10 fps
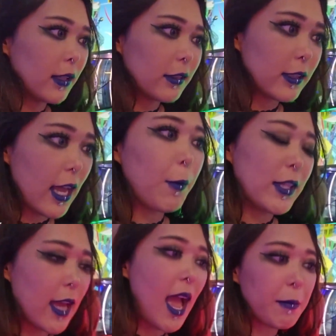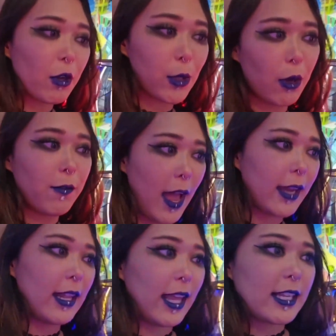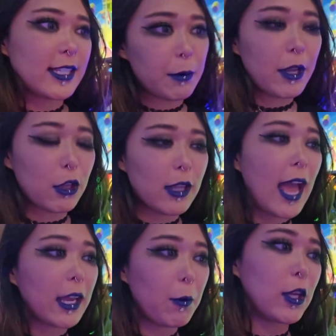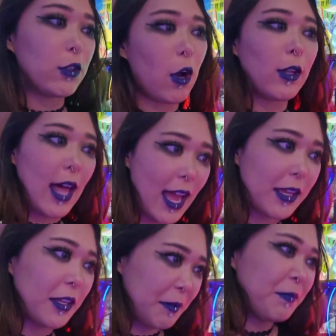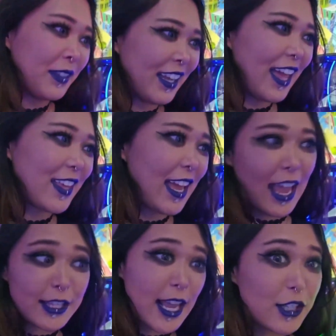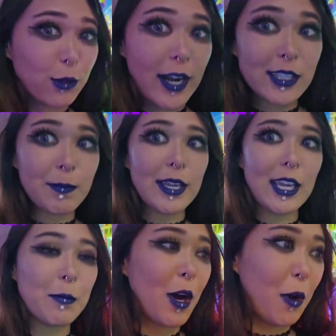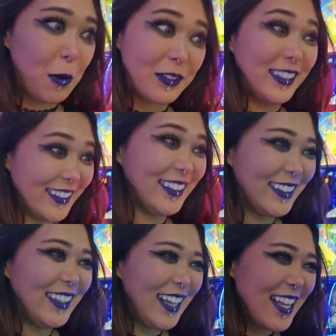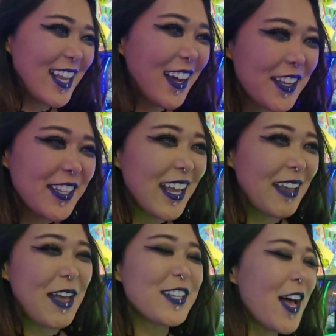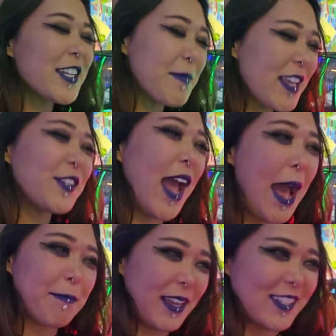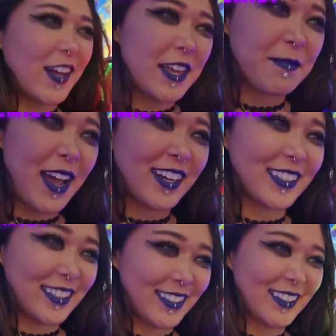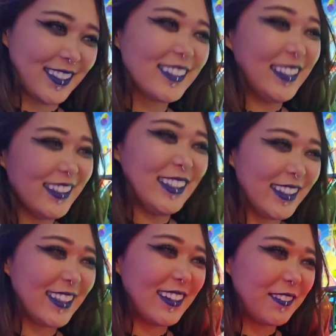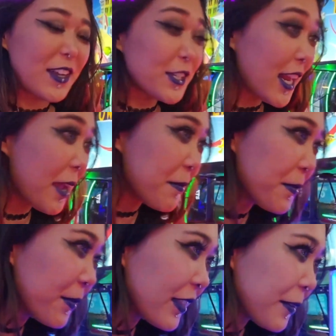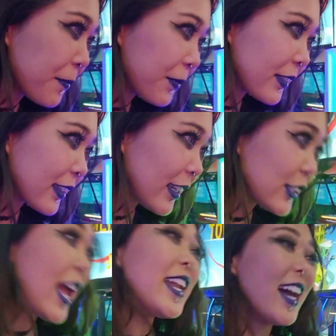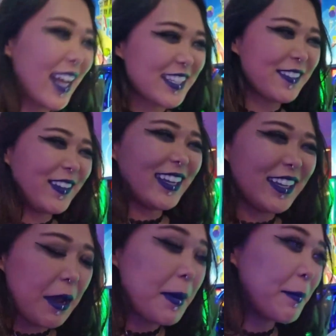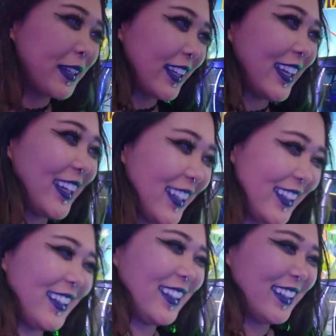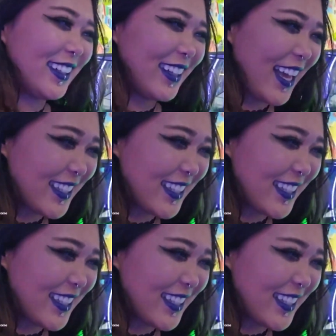Yeah. With time you'll find and like see what you like and what you don't like, and then it's great to be emo. As long as it makes you happy, is all that matters. So, what's your name? Jenna. Nice to meet you. I'm Emily.